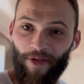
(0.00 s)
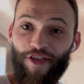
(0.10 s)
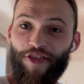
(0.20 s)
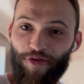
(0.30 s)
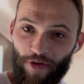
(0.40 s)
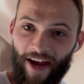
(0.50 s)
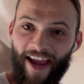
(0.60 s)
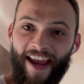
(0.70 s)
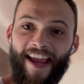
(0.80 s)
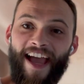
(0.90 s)

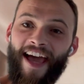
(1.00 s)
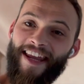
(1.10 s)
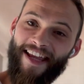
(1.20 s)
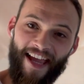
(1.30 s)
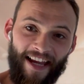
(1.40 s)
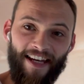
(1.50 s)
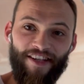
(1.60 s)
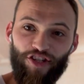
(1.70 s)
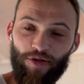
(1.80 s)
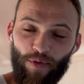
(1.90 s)
three, and again,
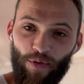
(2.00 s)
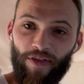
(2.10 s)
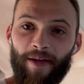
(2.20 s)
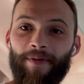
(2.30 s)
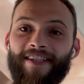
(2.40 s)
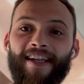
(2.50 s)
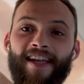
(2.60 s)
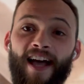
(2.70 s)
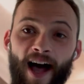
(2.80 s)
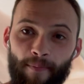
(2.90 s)
it's a small thing, but it's a
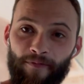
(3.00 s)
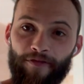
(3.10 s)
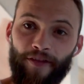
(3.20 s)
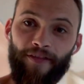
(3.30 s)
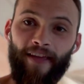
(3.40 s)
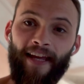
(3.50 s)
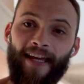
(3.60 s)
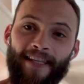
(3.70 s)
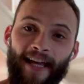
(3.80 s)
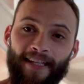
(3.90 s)
comfort thing,
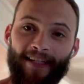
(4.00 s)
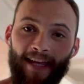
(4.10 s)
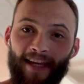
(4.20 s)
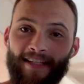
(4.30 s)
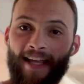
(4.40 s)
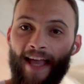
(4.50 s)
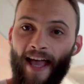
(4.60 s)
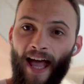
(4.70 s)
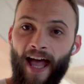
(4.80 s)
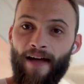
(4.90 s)
and that is
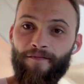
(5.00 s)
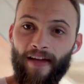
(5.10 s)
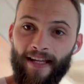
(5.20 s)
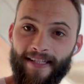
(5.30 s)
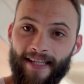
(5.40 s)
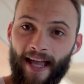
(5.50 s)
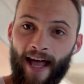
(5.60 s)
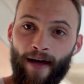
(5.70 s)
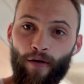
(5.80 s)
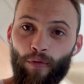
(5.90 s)
have a
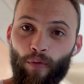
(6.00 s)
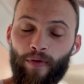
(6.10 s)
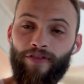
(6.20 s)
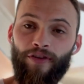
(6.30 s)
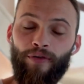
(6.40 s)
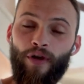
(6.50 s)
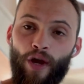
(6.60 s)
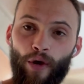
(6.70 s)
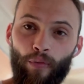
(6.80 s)
towel with you.